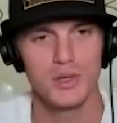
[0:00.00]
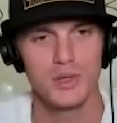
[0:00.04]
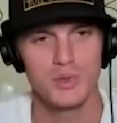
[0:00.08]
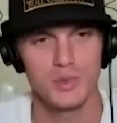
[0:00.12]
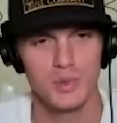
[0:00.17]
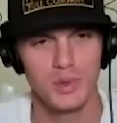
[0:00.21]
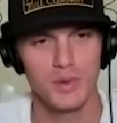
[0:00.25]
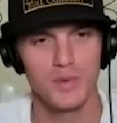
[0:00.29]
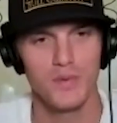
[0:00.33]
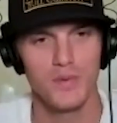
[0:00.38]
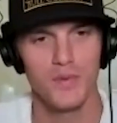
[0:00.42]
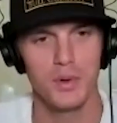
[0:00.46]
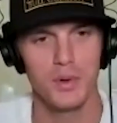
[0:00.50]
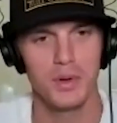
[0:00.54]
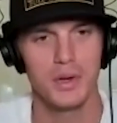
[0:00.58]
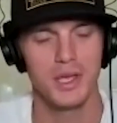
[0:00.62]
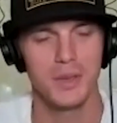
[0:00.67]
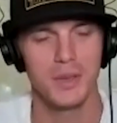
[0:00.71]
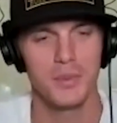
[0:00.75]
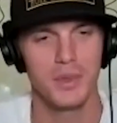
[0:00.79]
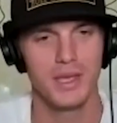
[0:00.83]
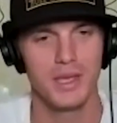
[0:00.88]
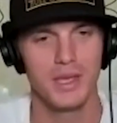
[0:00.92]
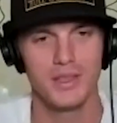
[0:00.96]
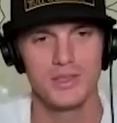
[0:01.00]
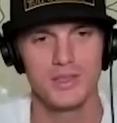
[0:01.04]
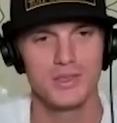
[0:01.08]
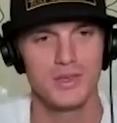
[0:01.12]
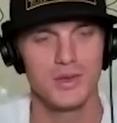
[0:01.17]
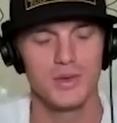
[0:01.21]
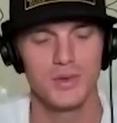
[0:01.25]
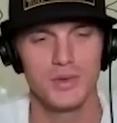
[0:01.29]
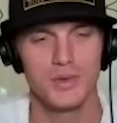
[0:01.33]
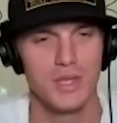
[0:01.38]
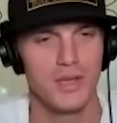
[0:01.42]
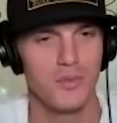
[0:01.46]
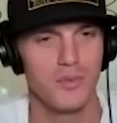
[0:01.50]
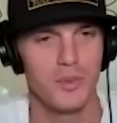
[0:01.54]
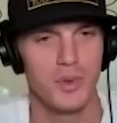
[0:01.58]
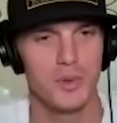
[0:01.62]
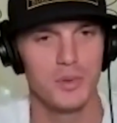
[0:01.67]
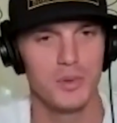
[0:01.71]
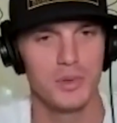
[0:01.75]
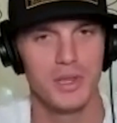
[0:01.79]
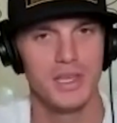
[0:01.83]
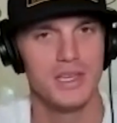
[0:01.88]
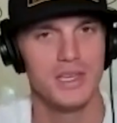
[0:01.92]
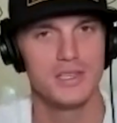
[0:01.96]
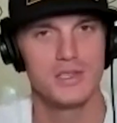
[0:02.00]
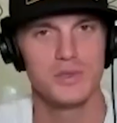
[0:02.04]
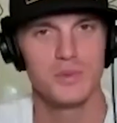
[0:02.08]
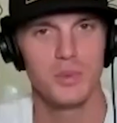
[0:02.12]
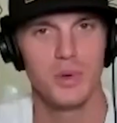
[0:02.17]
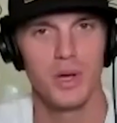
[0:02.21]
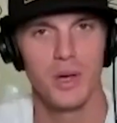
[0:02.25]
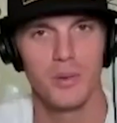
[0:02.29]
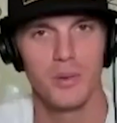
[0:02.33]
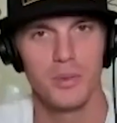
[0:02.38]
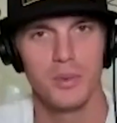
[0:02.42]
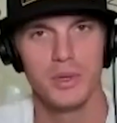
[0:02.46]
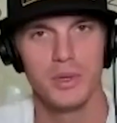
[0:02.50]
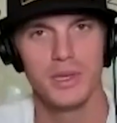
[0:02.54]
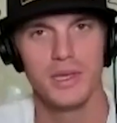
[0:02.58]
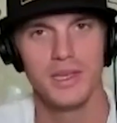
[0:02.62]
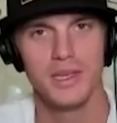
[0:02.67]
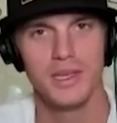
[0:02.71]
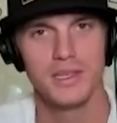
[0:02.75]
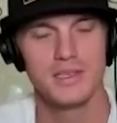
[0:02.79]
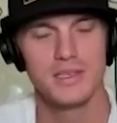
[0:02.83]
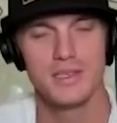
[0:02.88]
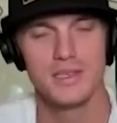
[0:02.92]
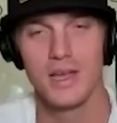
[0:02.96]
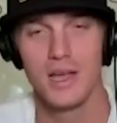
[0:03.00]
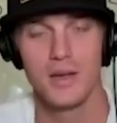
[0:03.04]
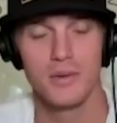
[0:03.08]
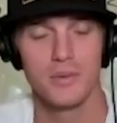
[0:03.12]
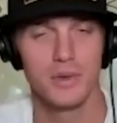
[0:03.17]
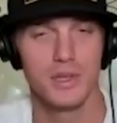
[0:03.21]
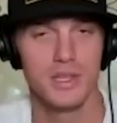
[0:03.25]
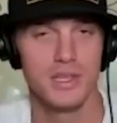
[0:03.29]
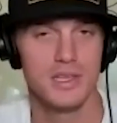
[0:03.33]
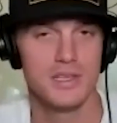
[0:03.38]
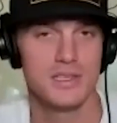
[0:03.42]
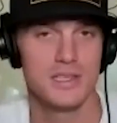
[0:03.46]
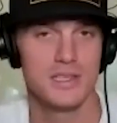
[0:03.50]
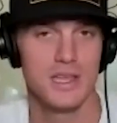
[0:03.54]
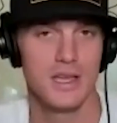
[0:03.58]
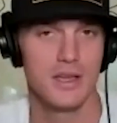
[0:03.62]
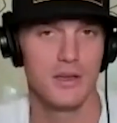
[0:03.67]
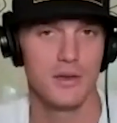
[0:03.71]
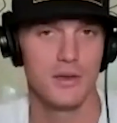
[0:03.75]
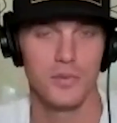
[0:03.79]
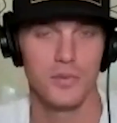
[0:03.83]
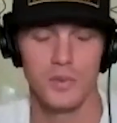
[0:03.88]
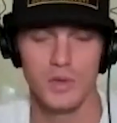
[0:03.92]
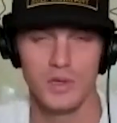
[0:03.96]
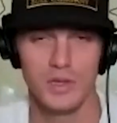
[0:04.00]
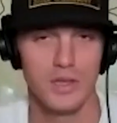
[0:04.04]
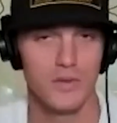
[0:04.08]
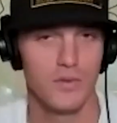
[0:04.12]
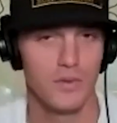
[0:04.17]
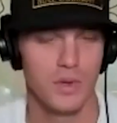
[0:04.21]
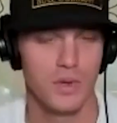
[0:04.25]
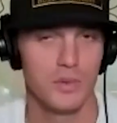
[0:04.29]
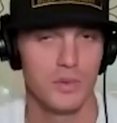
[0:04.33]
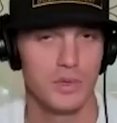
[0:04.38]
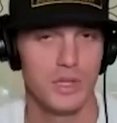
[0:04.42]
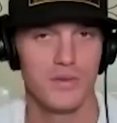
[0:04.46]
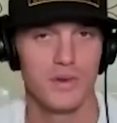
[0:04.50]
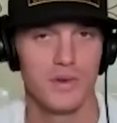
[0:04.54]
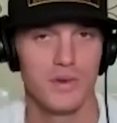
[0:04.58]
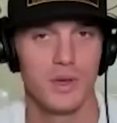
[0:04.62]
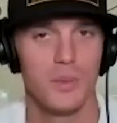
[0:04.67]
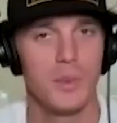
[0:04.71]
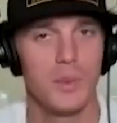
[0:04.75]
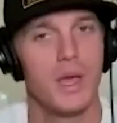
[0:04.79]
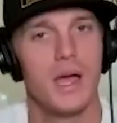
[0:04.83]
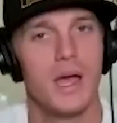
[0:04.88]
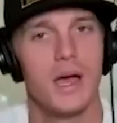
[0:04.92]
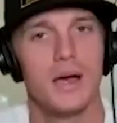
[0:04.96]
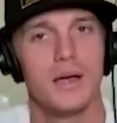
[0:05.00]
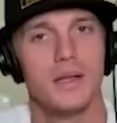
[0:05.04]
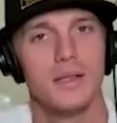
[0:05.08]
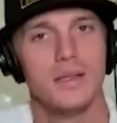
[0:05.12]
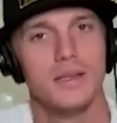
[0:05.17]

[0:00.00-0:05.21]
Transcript: It's really funny. I'm like, this song will never be released, probably. It's not released now, but never, it will never come out.